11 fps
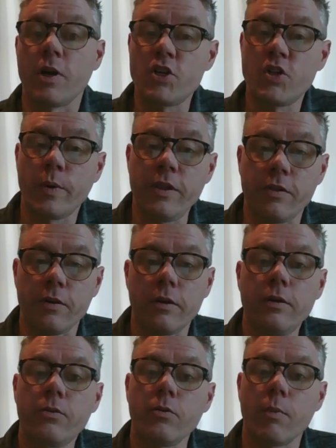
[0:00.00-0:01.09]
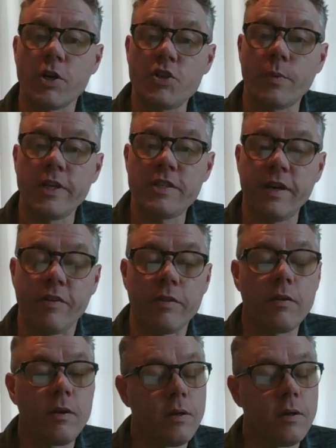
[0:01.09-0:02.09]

March 23rd through March 27th.